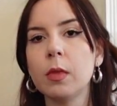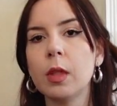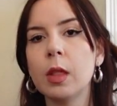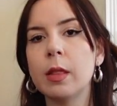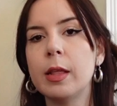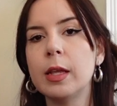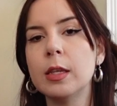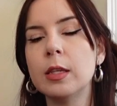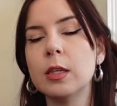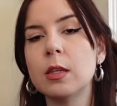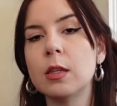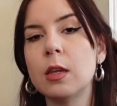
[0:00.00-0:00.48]

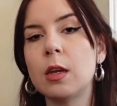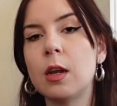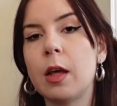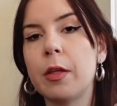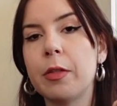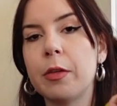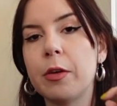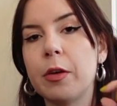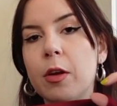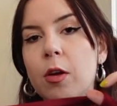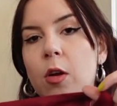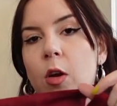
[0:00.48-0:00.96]
This is
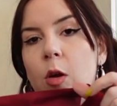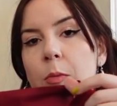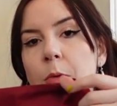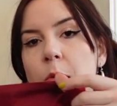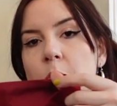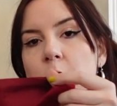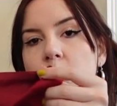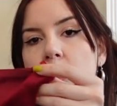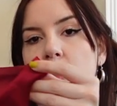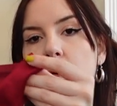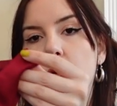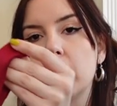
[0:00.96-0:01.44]
another
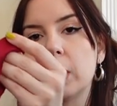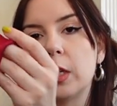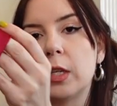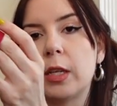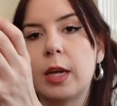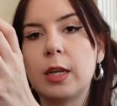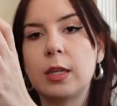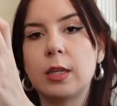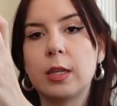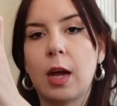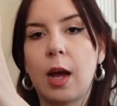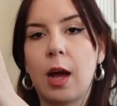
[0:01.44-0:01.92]
almost
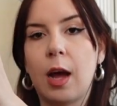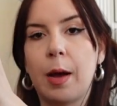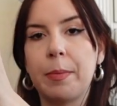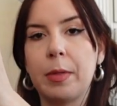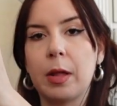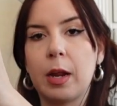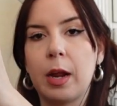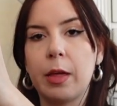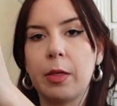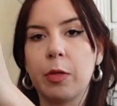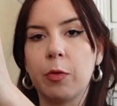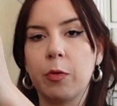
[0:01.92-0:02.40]
corset top
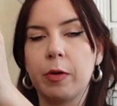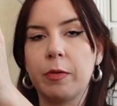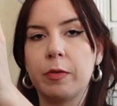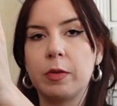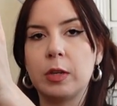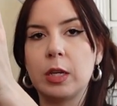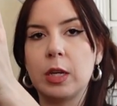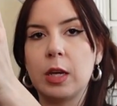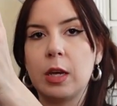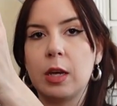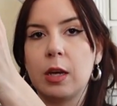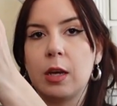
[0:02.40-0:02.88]
that I
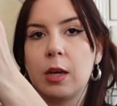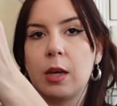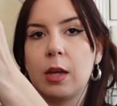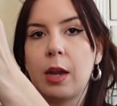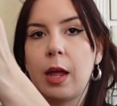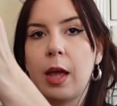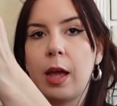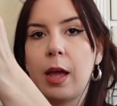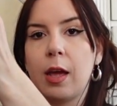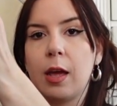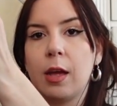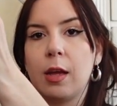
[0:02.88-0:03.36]
thrifted,
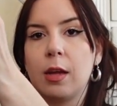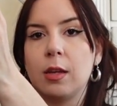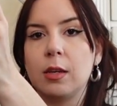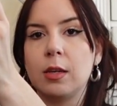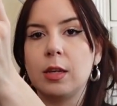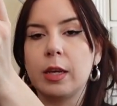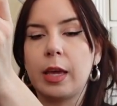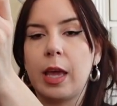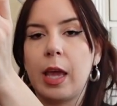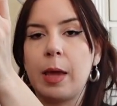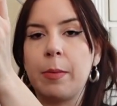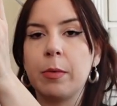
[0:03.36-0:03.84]
and
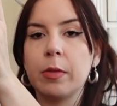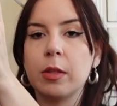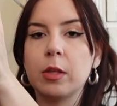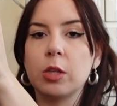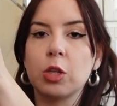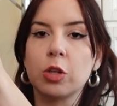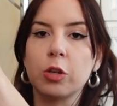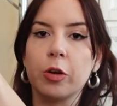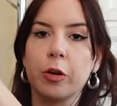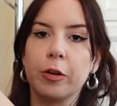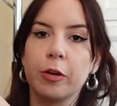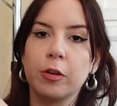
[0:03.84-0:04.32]
it came with a
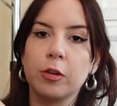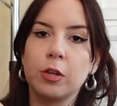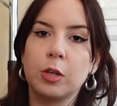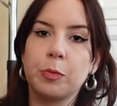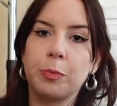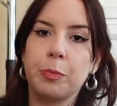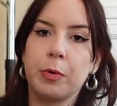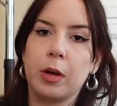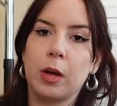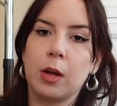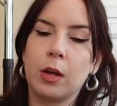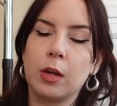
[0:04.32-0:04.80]
skirt,
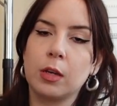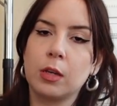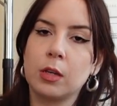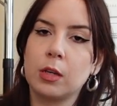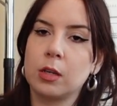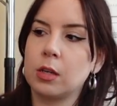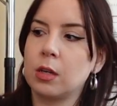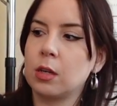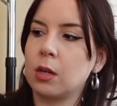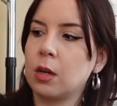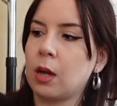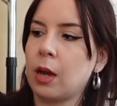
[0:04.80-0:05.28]

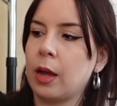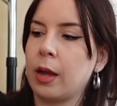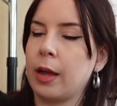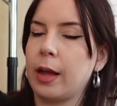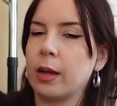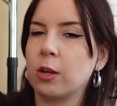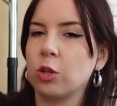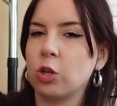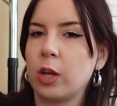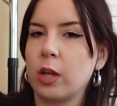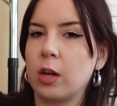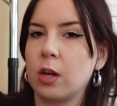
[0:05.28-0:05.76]
but I
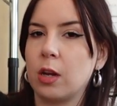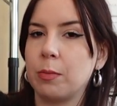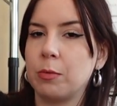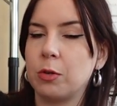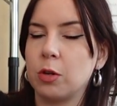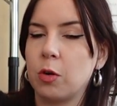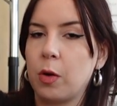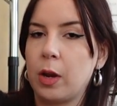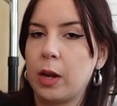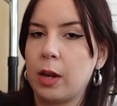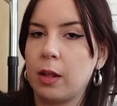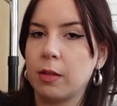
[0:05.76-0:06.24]
actually ended up
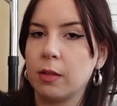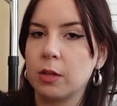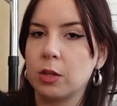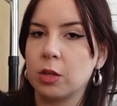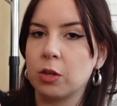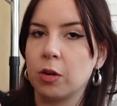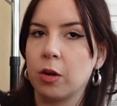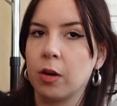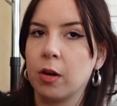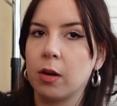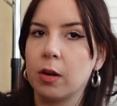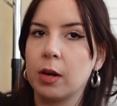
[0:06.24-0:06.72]
donating the
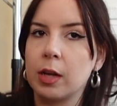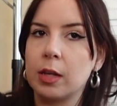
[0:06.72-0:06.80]
skirt.